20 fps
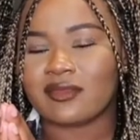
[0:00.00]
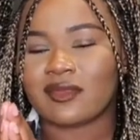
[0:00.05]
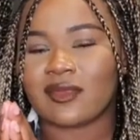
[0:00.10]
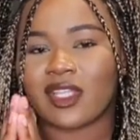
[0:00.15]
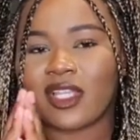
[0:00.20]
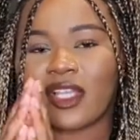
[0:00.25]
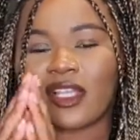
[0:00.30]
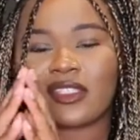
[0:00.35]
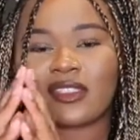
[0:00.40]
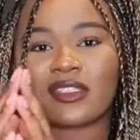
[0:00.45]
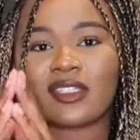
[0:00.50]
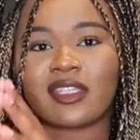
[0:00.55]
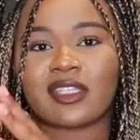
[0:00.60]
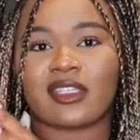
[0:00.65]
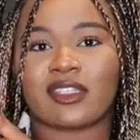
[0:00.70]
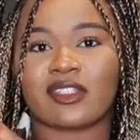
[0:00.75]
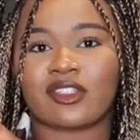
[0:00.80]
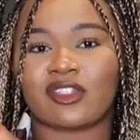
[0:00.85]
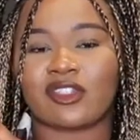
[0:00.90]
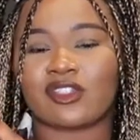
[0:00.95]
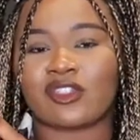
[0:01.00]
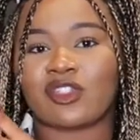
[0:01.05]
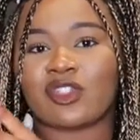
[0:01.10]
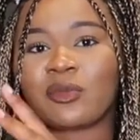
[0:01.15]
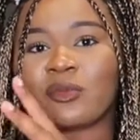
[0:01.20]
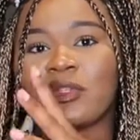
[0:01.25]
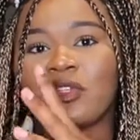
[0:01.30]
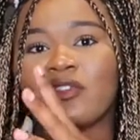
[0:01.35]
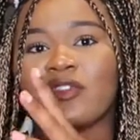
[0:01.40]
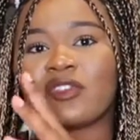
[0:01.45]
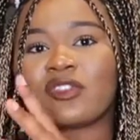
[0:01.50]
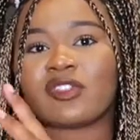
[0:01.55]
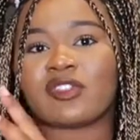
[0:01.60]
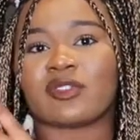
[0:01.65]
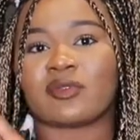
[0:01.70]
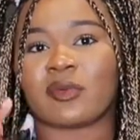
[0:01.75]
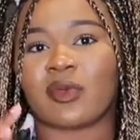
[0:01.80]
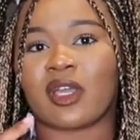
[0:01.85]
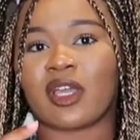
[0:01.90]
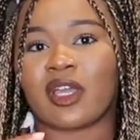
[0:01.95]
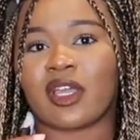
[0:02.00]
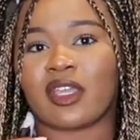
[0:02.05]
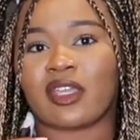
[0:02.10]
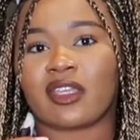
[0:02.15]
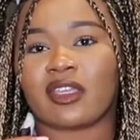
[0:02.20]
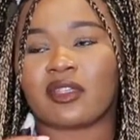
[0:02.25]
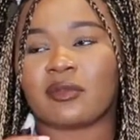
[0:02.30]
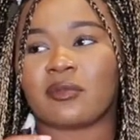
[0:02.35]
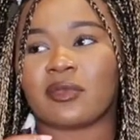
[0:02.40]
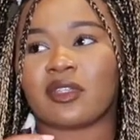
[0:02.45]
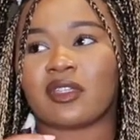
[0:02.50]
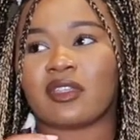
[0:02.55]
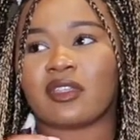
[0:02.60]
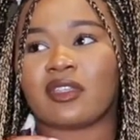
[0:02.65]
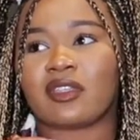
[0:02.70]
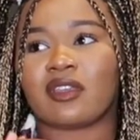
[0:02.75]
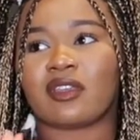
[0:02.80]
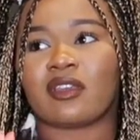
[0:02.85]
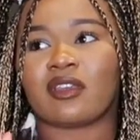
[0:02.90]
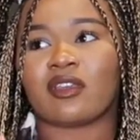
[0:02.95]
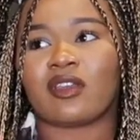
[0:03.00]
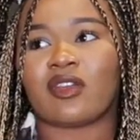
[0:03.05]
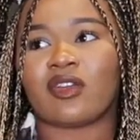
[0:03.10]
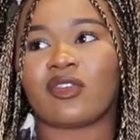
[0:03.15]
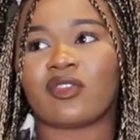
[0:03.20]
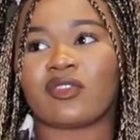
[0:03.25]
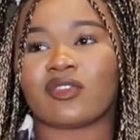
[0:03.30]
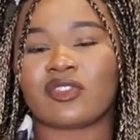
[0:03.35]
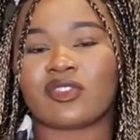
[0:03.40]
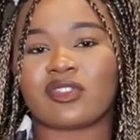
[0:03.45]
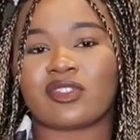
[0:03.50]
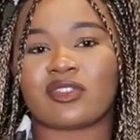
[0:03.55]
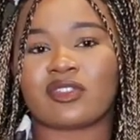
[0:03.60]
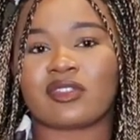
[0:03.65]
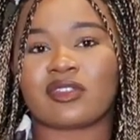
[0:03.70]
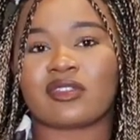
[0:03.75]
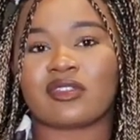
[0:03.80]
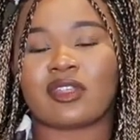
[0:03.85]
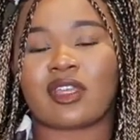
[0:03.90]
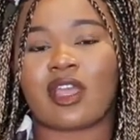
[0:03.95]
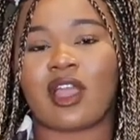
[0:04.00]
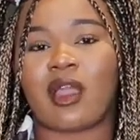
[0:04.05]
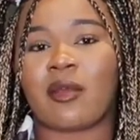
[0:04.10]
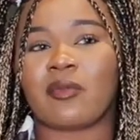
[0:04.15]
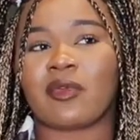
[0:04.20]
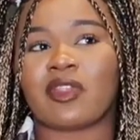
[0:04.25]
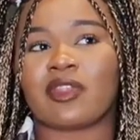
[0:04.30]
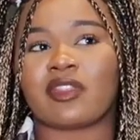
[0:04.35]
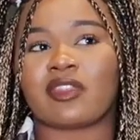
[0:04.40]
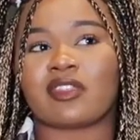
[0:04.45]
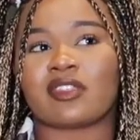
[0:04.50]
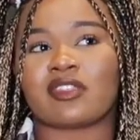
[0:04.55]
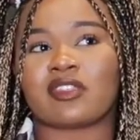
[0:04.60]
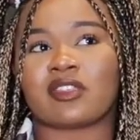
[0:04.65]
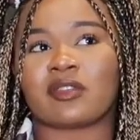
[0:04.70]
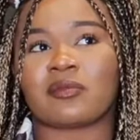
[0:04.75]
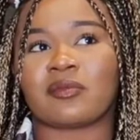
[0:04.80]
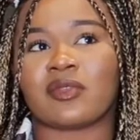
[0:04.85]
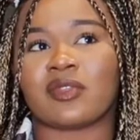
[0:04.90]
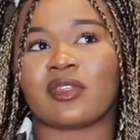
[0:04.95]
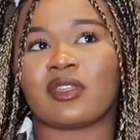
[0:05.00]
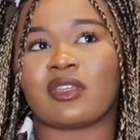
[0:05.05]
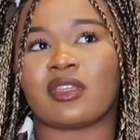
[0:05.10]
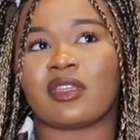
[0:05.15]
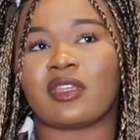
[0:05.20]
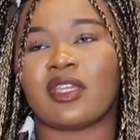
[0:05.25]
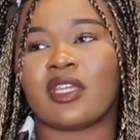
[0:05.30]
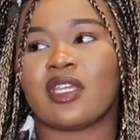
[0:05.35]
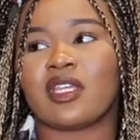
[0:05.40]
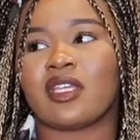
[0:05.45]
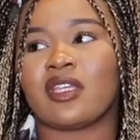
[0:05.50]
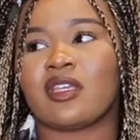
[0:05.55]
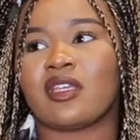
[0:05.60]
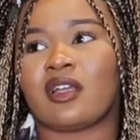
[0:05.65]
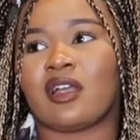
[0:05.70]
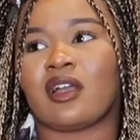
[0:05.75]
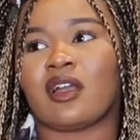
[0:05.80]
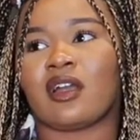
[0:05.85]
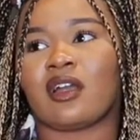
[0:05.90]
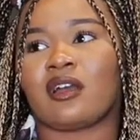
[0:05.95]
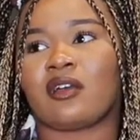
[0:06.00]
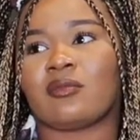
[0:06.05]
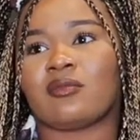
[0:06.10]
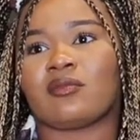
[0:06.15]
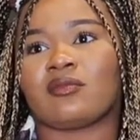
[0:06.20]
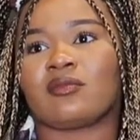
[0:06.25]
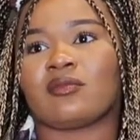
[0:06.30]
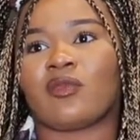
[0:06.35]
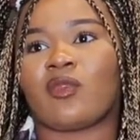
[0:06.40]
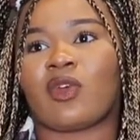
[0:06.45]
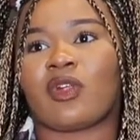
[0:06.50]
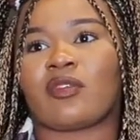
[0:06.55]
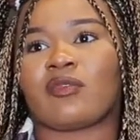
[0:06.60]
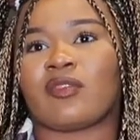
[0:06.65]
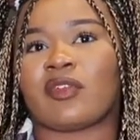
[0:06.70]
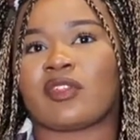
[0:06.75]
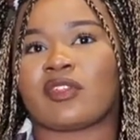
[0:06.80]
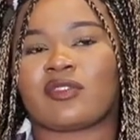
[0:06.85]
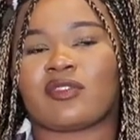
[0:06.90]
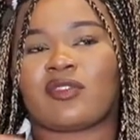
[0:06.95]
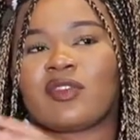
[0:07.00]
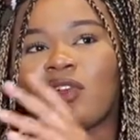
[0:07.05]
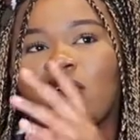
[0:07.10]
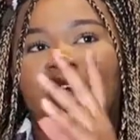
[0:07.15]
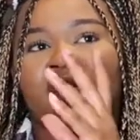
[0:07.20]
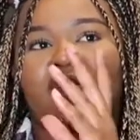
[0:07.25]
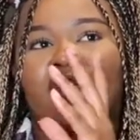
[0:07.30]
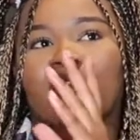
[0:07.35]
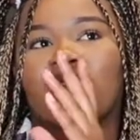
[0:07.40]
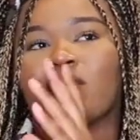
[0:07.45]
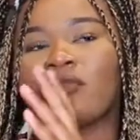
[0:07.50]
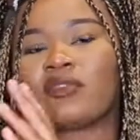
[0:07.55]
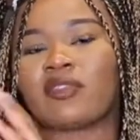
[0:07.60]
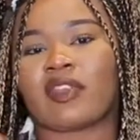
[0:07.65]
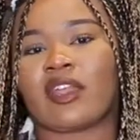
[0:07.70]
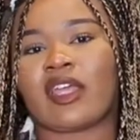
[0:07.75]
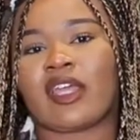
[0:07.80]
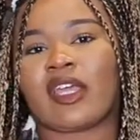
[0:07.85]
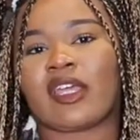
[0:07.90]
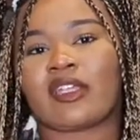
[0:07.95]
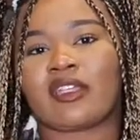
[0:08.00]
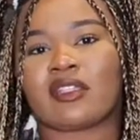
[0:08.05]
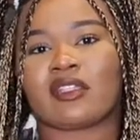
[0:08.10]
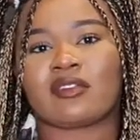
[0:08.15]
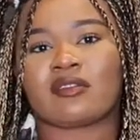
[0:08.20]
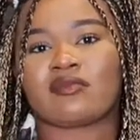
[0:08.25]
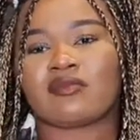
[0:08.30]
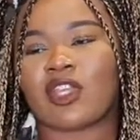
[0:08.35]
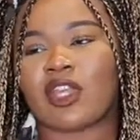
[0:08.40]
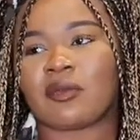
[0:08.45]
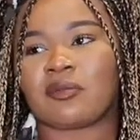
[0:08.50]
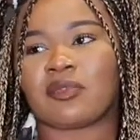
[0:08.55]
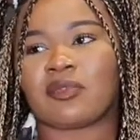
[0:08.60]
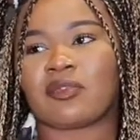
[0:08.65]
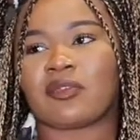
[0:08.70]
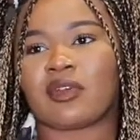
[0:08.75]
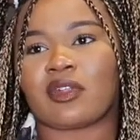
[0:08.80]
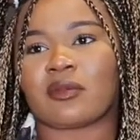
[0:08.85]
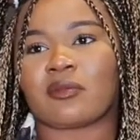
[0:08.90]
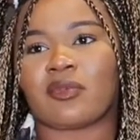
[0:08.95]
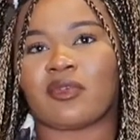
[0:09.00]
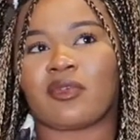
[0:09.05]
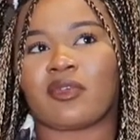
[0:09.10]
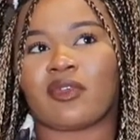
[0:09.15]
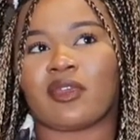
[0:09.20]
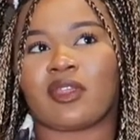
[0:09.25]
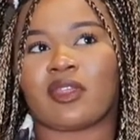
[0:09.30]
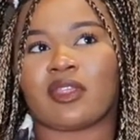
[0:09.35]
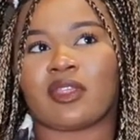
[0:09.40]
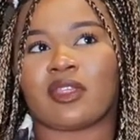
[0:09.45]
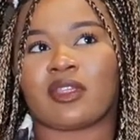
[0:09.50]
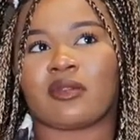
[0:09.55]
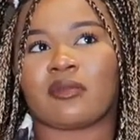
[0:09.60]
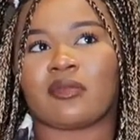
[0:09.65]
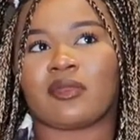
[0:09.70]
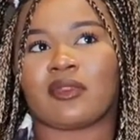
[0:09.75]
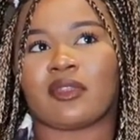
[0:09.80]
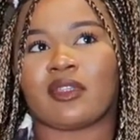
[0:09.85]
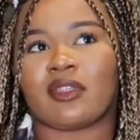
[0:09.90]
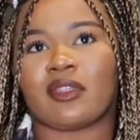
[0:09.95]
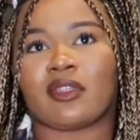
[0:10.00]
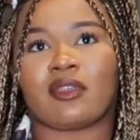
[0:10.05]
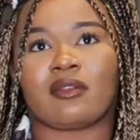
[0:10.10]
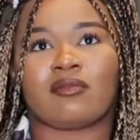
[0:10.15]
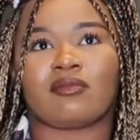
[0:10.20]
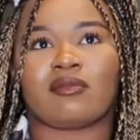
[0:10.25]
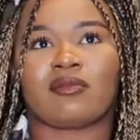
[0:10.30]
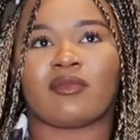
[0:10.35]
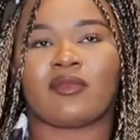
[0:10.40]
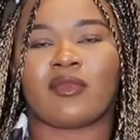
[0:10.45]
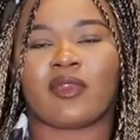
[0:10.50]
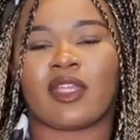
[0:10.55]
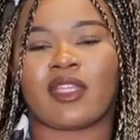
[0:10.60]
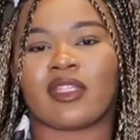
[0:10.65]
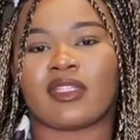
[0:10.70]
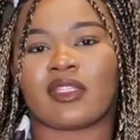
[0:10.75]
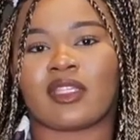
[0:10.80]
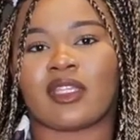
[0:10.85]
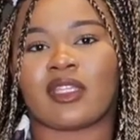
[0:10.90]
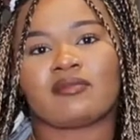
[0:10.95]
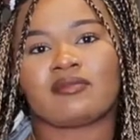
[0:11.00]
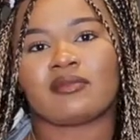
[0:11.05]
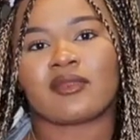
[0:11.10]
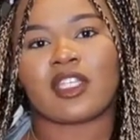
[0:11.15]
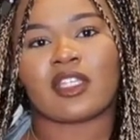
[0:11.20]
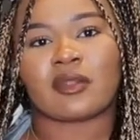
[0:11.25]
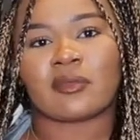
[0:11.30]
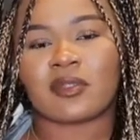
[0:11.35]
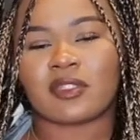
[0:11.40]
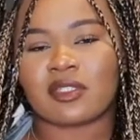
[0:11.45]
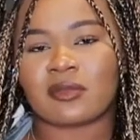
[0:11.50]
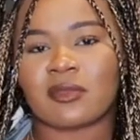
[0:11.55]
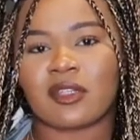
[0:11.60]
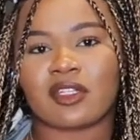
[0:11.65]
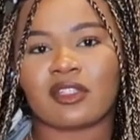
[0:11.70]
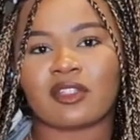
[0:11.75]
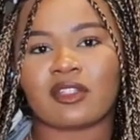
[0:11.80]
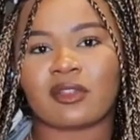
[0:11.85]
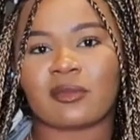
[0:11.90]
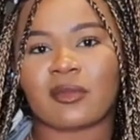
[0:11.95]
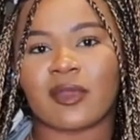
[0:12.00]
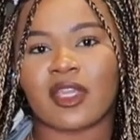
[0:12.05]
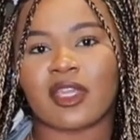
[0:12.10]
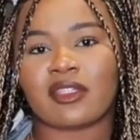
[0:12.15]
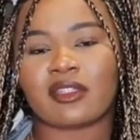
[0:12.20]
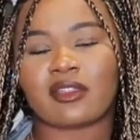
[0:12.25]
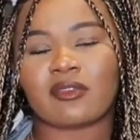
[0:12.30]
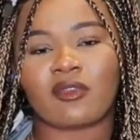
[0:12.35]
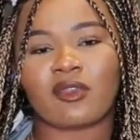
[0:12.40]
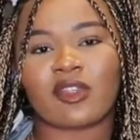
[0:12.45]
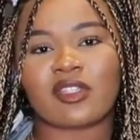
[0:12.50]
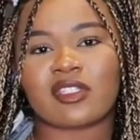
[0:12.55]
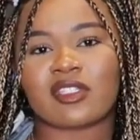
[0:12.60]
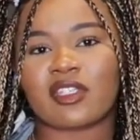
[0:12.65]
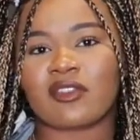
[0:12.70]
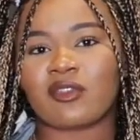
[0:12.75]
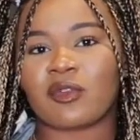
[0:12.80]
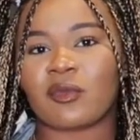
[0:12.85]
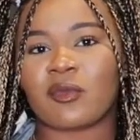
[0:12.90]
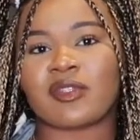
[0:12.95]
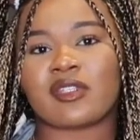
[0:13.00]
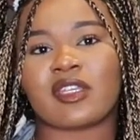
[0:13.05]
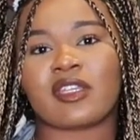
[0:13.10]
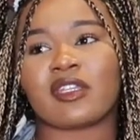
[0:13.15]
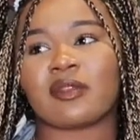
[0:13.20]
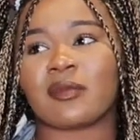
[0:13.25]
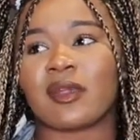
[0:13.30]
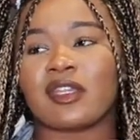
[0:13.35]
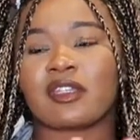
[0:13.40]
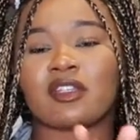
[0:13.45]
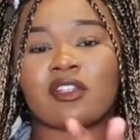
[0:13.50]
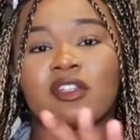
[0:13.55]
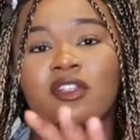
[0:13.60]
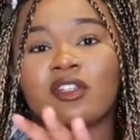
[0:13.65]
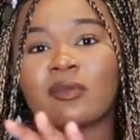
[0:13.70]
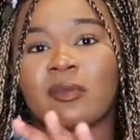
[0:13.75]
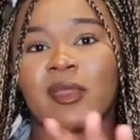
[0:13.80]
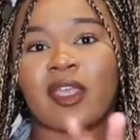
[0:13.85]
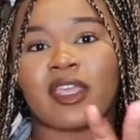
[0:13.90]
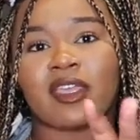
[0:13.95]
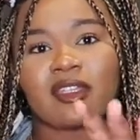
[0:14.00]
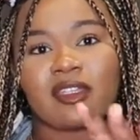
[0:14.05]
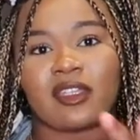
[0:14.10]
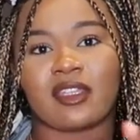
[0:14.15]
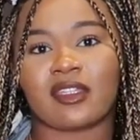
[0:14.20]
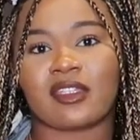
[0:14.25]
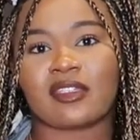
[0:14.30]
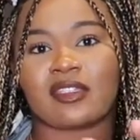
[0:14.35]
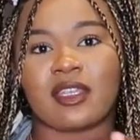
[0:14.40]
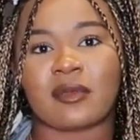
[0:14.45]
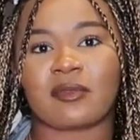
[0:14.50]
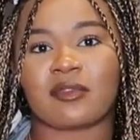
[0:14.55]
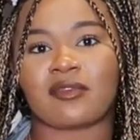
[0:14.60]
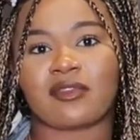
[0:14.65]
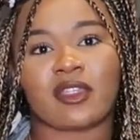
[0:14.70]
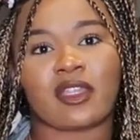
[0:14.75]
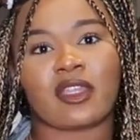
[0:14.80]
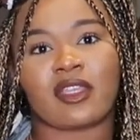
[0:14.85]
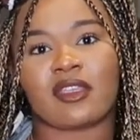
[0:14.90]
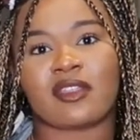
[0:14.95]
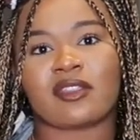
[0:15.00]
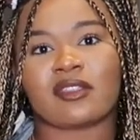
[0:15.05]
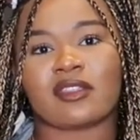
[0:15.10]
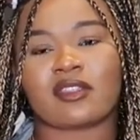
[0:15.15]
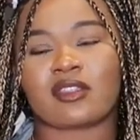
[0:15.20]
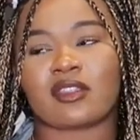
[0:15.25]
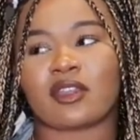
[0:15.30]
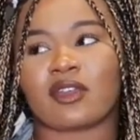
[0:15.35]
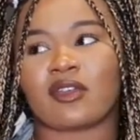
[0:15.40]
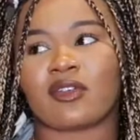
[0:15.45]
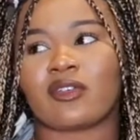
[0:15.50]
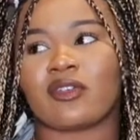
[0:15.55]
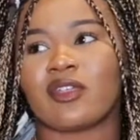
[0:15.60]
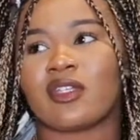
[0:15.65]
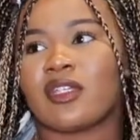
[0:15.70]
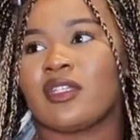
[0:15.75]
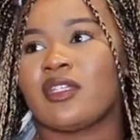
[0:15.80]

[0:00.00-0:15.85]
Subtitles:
Like I said, there's so many reasons why. It could be coach comments, it could be one of us fell flat at a point, it could be anything. It could be somebody look bad. The voice never wants anybody to look bad in any type of light. So